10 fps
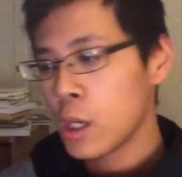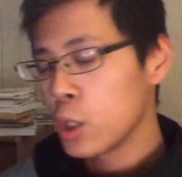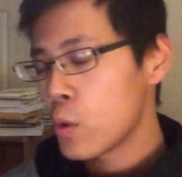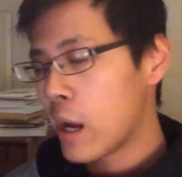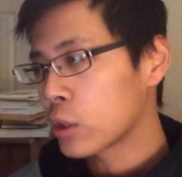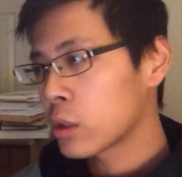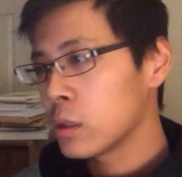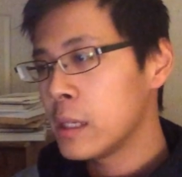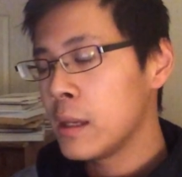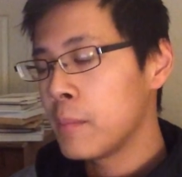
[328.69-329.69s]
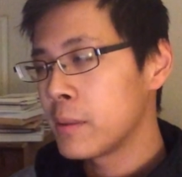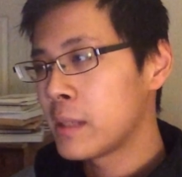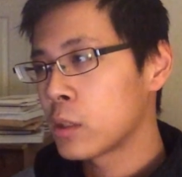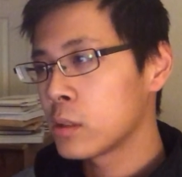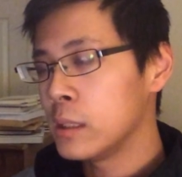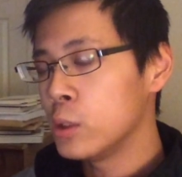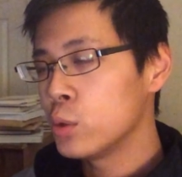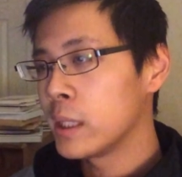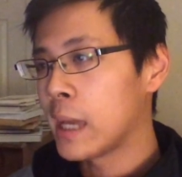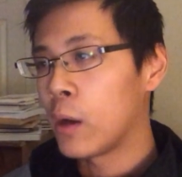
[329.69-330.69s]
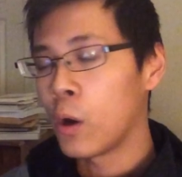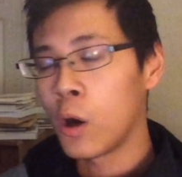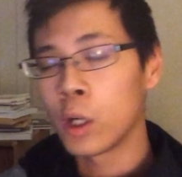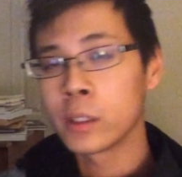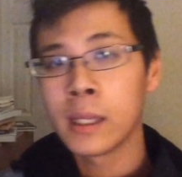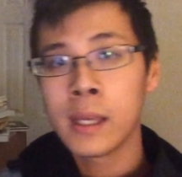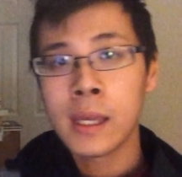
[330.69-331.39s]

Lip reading: you're actually potentially losing out on